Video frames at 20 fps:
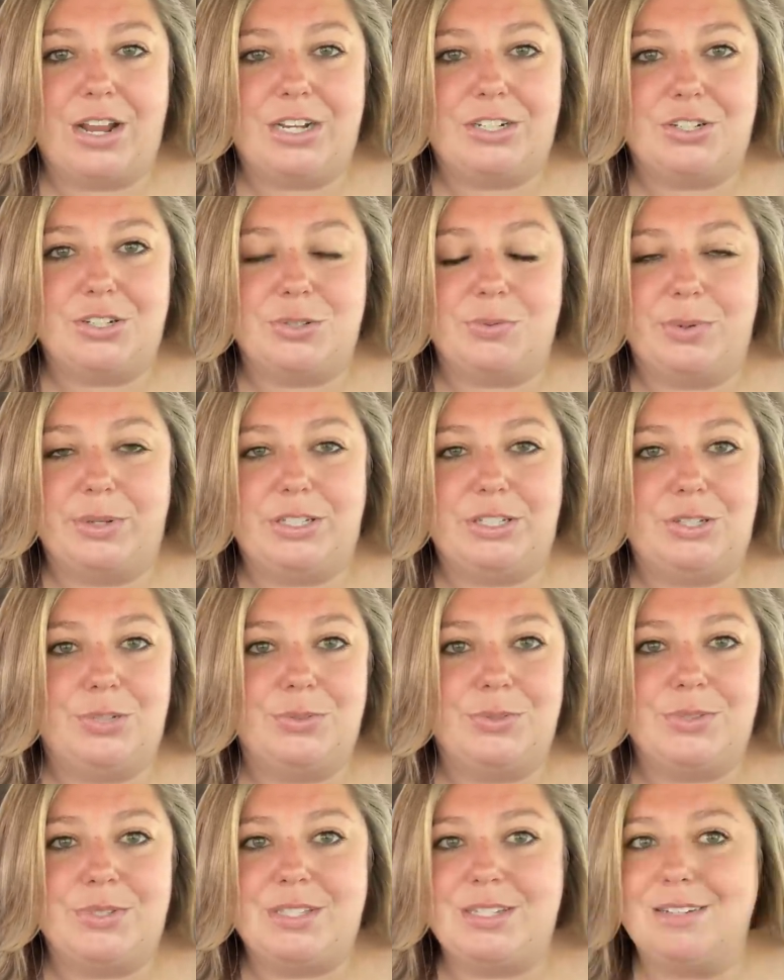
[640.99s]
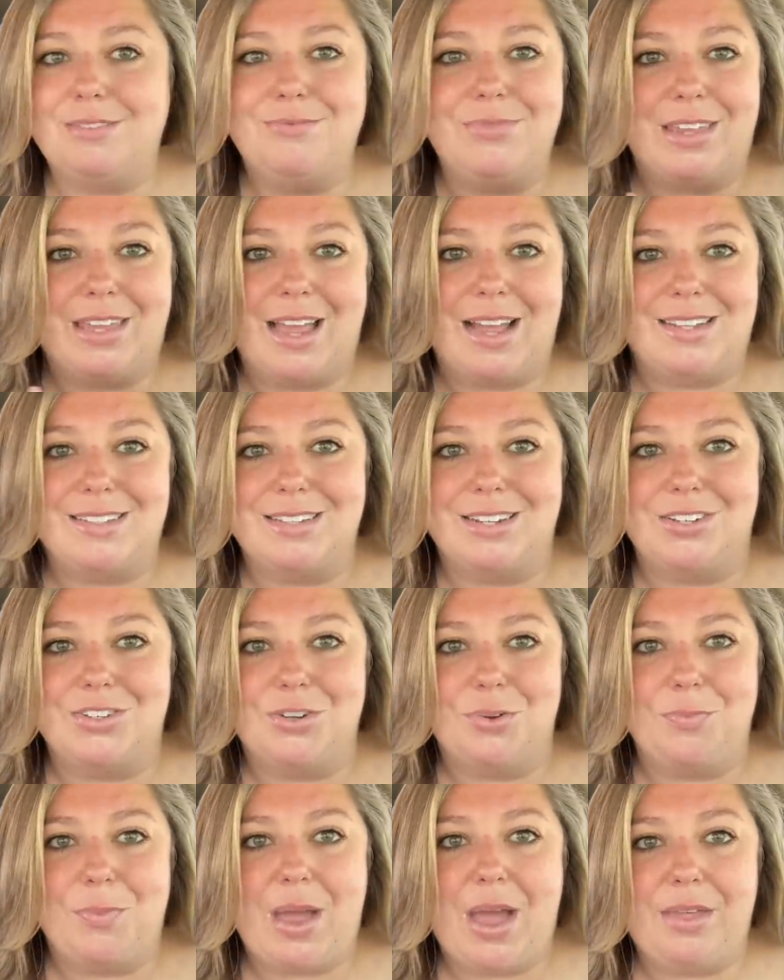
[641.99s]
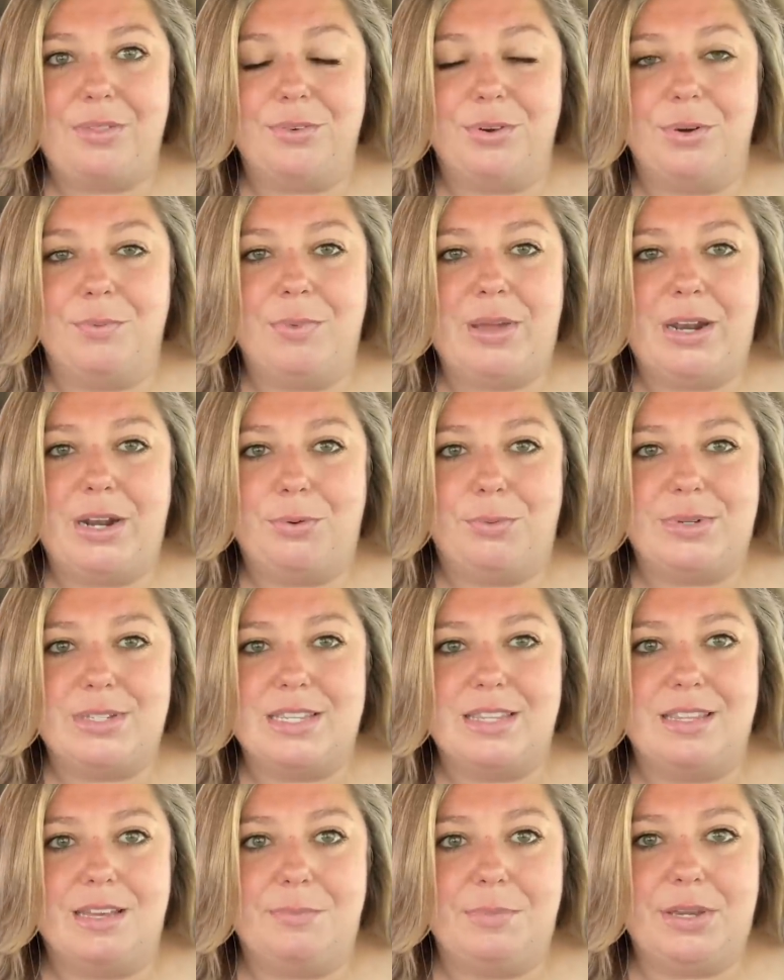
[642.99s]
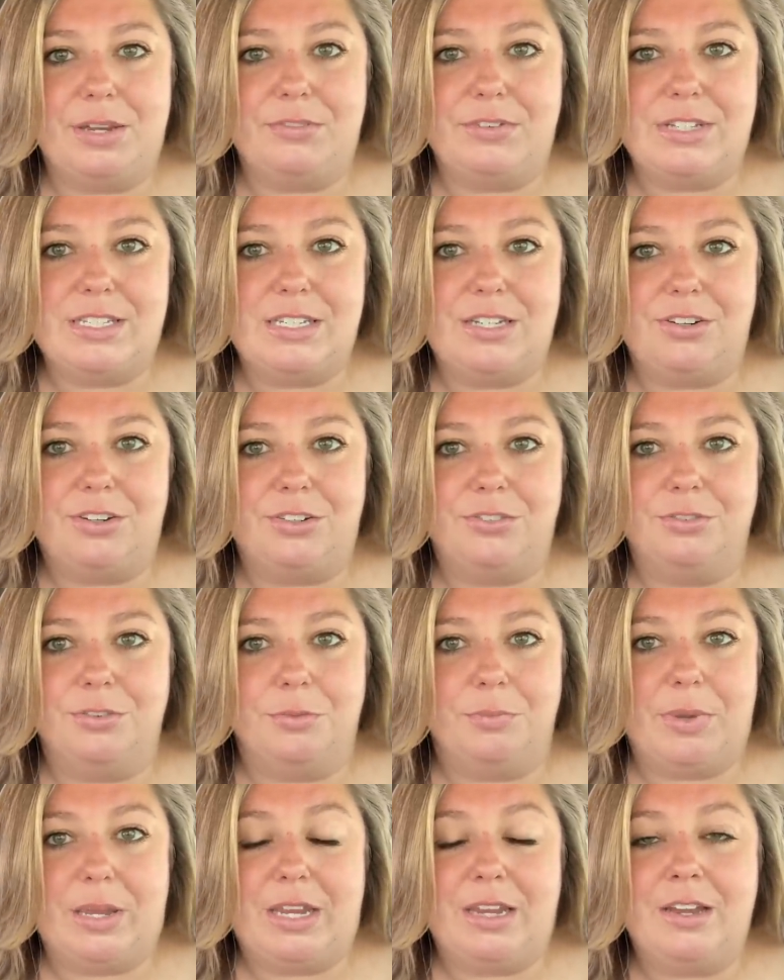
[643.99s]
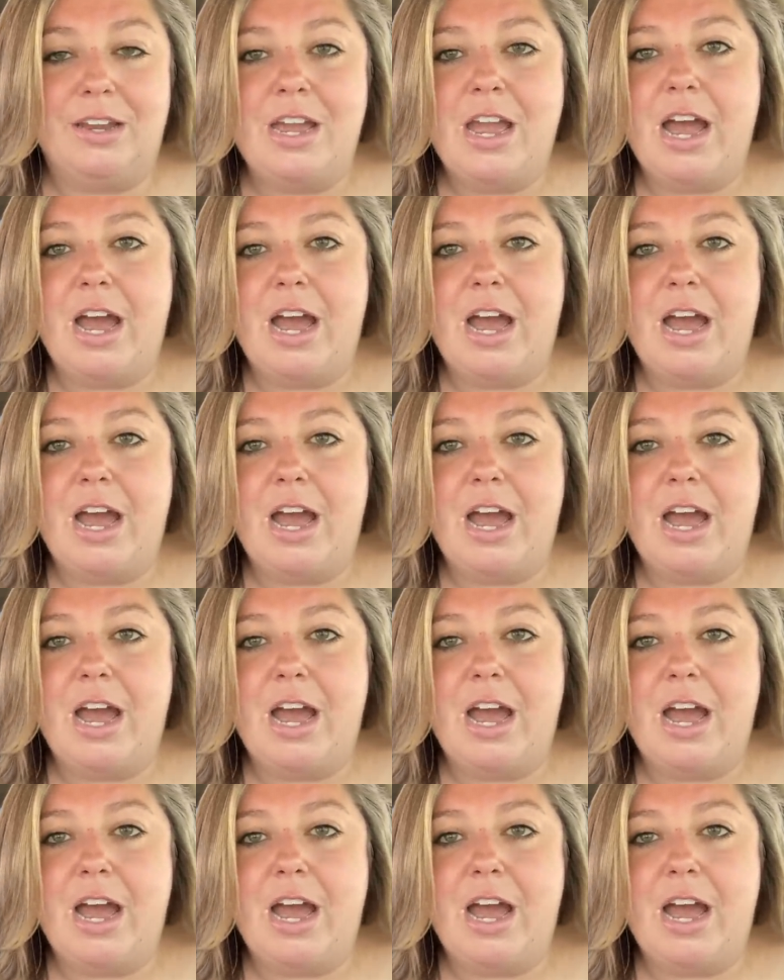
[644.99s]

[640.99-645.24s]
I just went and used the gas station bathroom, and it wasn't that big of a deal for me.